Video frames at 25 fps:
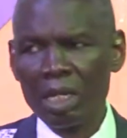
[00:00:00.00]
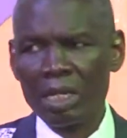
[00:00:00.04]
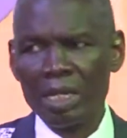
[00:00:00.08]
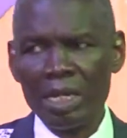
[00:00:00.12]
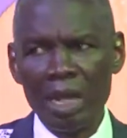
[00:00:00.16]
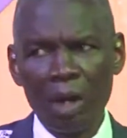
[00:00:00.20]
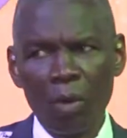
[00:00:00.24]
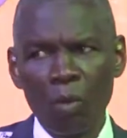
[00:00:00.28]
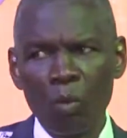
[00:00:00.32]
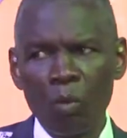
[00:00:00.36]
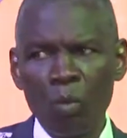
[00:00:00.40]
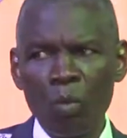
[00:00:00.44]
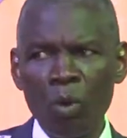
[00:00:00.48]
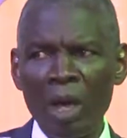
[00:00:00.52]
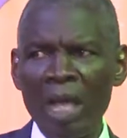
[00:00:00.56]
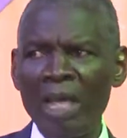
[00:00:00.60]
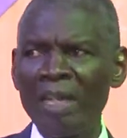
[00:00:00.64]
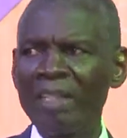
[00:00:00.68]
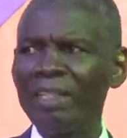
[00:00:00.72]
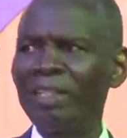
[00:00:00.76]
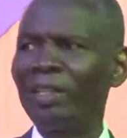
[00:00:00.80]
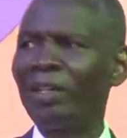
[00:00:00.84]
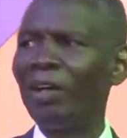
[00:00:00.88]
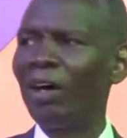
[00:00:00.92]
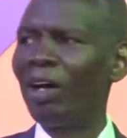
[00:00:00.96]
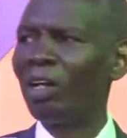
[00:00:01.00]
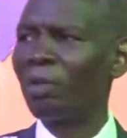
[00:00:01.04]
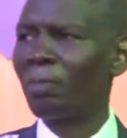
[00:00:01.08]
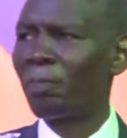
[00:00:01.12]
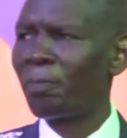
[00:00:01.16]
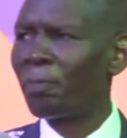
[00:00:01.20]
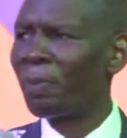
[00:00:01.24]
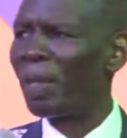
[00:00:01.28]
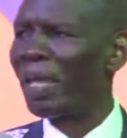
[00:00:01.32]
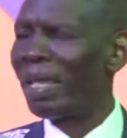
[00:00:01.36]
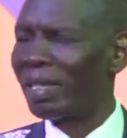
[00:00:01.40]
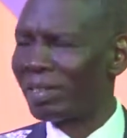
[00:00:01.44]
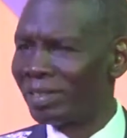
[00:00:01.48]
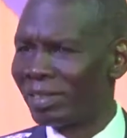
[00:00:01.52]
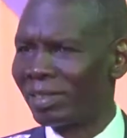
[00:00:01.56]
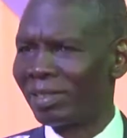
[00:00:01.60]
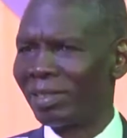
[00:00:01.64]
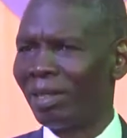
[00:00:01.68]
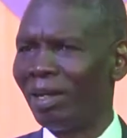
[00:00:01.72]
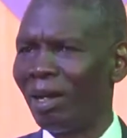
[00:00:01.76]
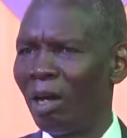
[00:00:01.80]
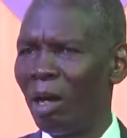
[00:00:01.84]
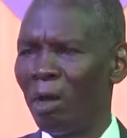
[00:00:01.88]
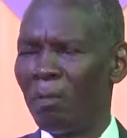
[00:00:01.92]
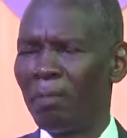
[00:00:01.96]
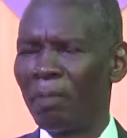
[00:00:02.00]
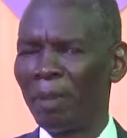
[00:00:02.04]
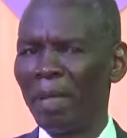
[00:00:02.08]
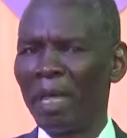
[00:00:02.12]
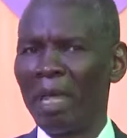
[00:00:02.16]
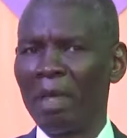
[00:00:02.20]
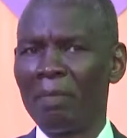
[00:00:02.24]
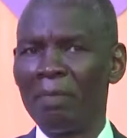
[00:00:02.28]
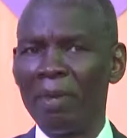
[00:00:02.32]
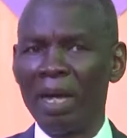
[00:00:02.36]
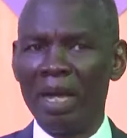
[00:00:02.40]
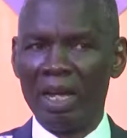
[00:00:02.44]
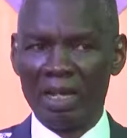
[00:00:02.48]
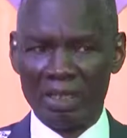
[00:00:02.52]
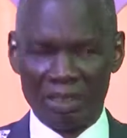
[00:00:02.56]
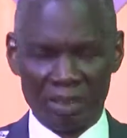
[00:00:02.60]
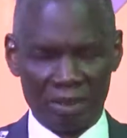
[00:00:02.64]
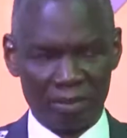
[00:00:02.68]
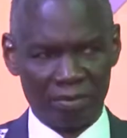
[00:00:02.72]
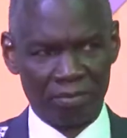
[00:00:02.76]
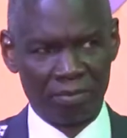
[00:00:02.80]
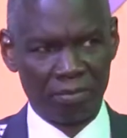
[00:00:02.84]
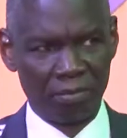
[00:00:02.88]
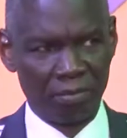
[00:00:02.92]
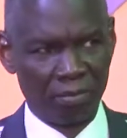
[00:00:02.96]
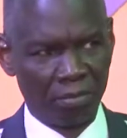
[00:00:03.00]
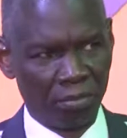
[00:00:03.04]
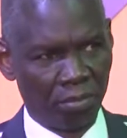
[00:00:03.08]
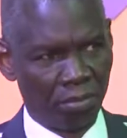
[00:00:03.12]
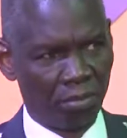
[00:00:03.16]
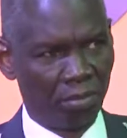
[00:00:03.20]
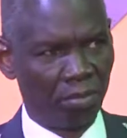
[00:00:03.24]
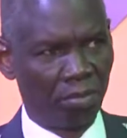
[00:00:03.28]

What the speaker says: Now, when God picks up a man,